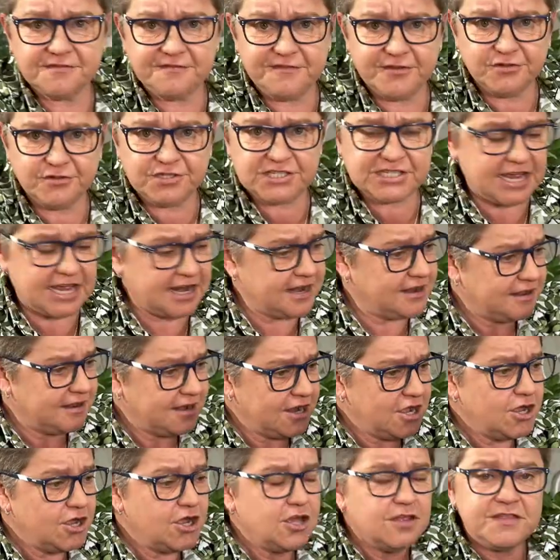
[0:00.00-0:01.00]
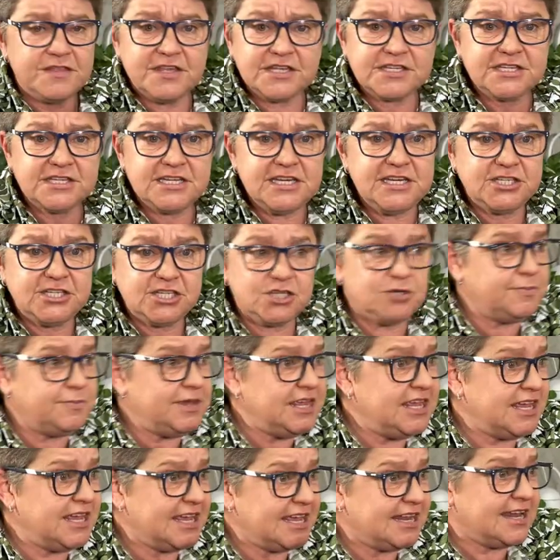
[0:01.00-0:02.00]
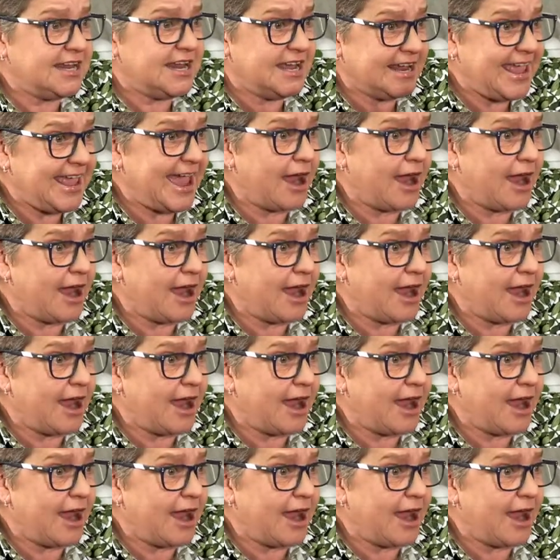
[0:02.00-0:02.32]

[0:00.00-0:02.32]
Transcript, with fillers: the full sun. This needs to be in a